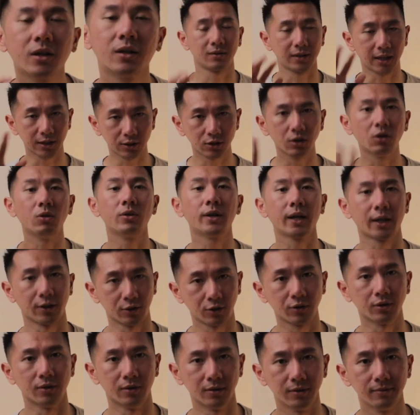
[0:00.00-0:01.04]
That's okay
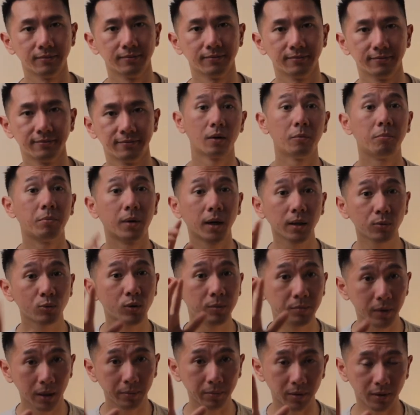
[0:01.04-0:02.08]
too. But
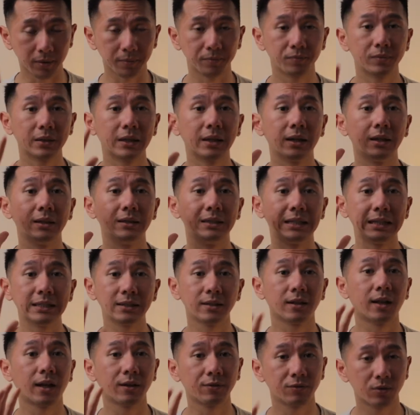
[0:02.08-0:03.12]
remember,
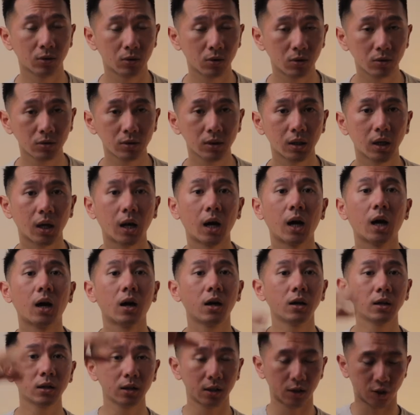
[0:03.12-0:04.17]
these live photos
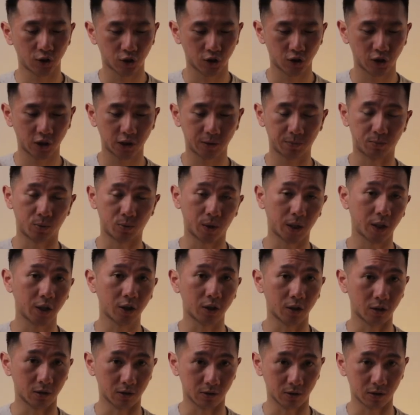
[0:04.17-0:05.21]
are
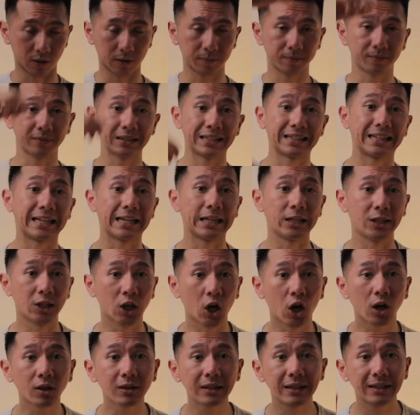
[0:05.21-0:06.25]
sprinkles. They are
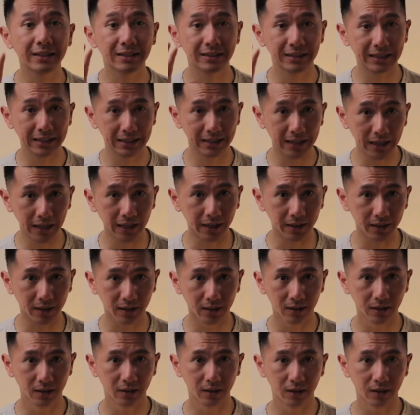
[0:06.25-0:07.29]
not the cake.
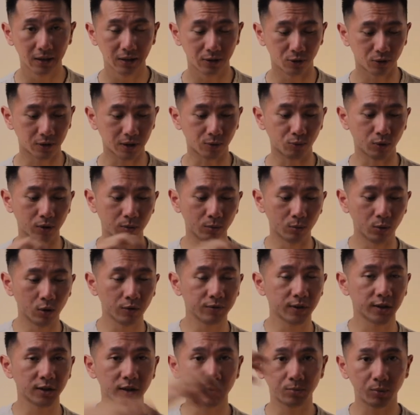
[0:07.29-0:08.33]
You can remove
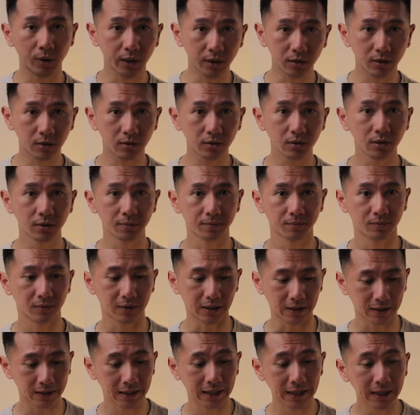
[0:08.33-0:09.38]
the sprinkles.
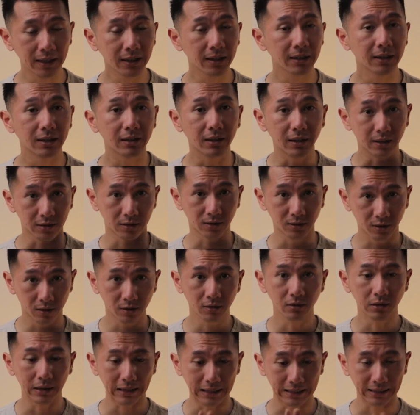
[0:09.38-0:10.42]
The cake is
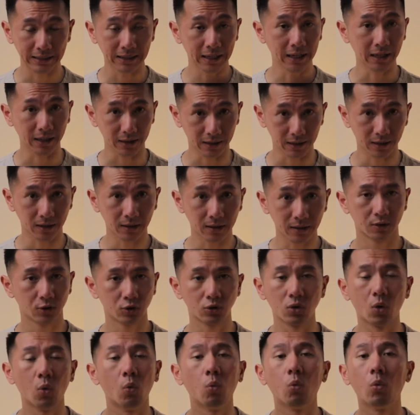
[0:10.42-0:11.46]
still a cake.
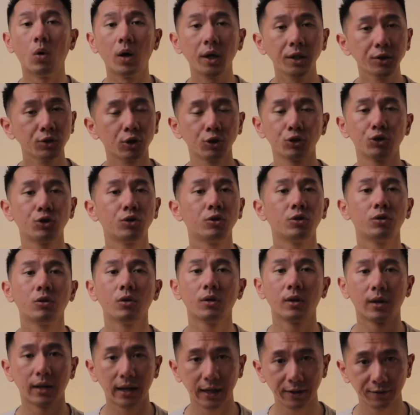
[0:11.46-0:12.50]
So one or two
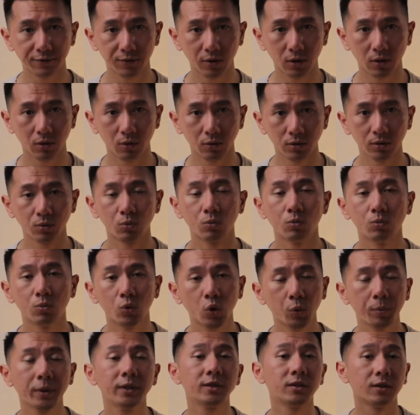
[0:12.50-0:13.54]
live photos will
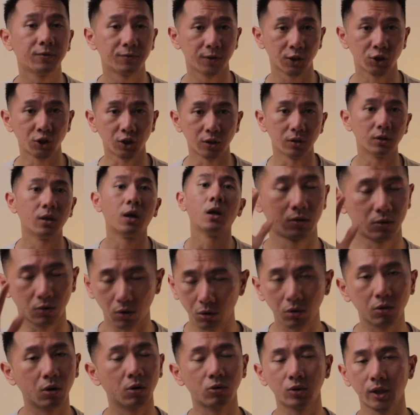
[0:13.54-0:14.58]
be sufficient. Don't
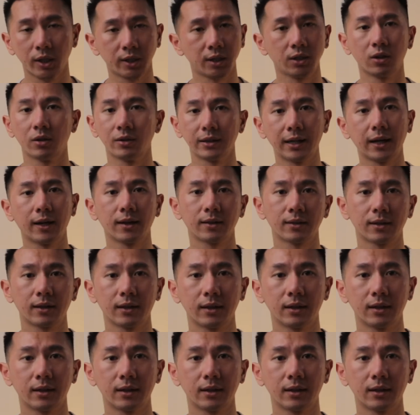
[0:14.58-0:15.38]
go crazy on that.